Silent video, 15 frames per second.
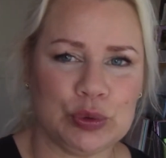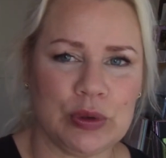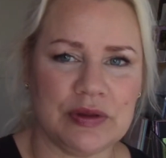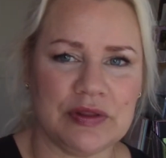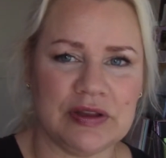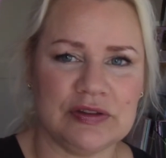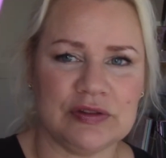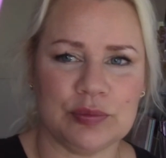
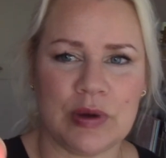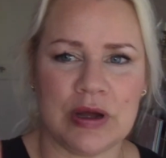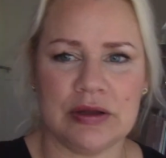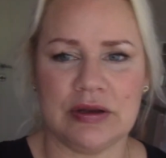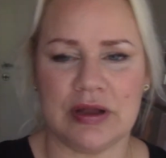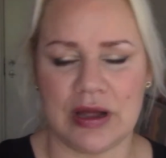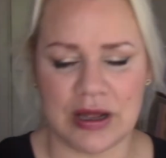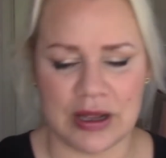This
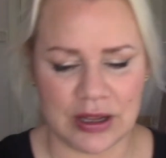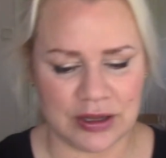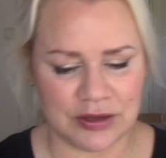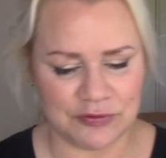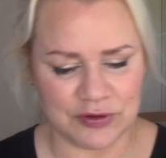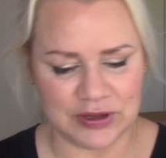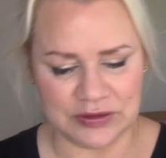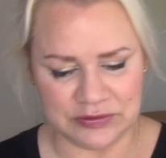one, I
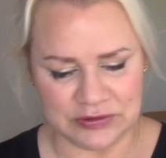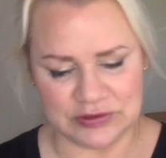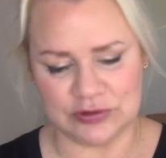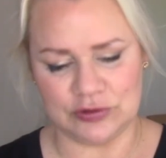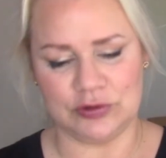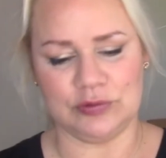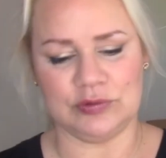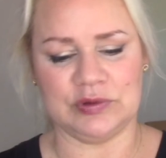forget
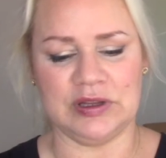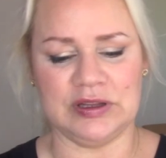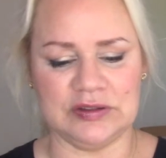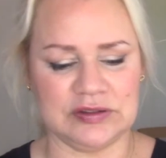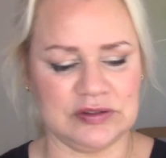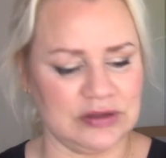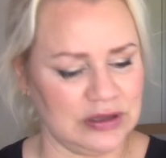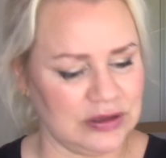to use
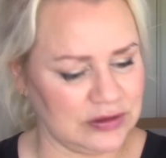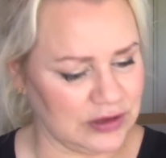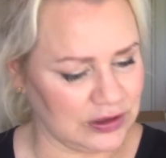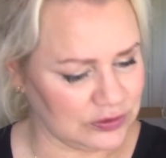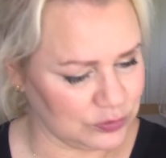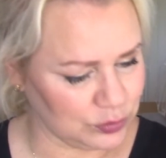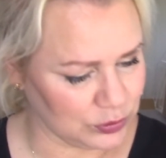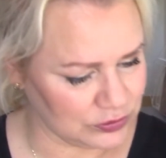this, and
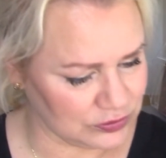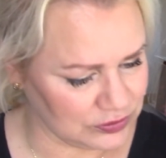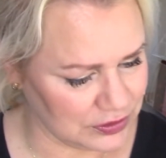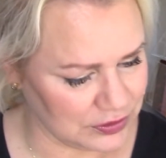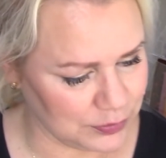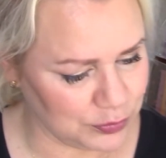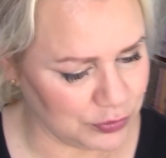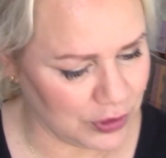that was
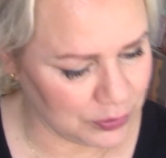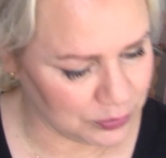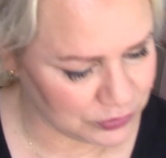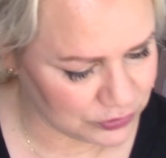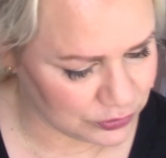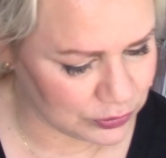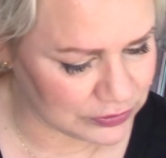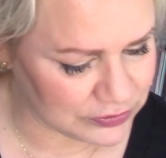the prompt
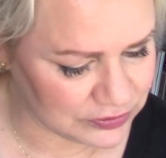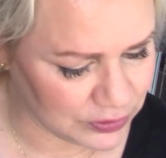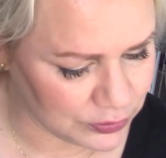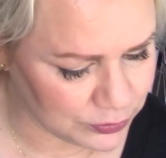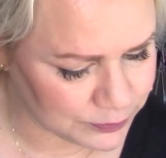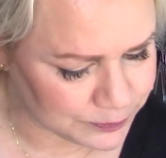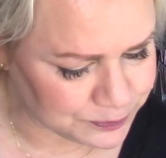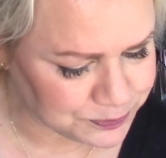
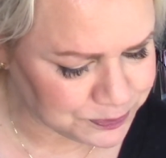also.